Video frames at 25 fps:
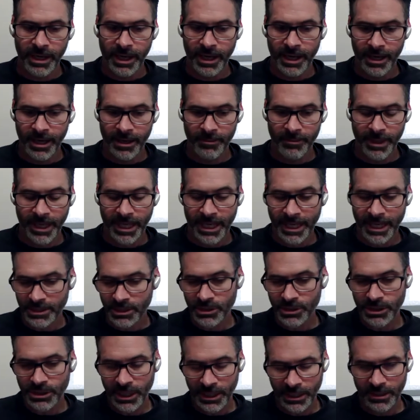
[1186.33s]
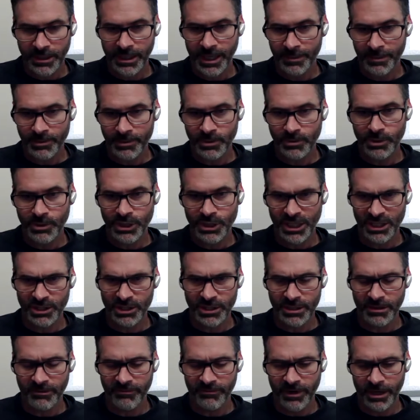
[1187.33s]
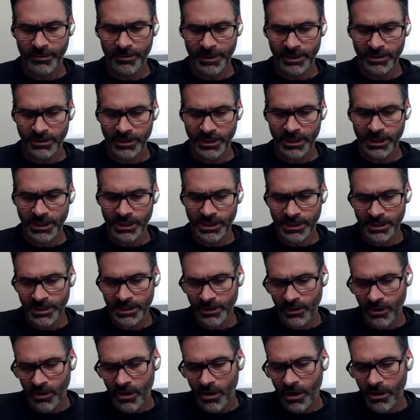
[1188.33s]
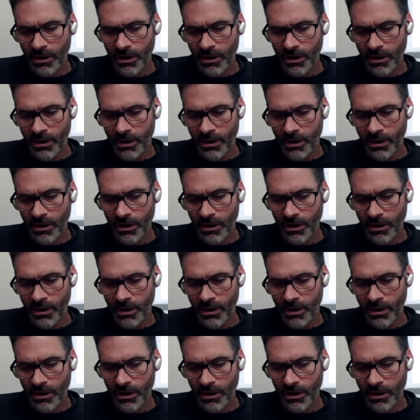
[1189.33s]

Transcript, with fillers: Um, it has a cha- it happens with changes in environmental conditions. And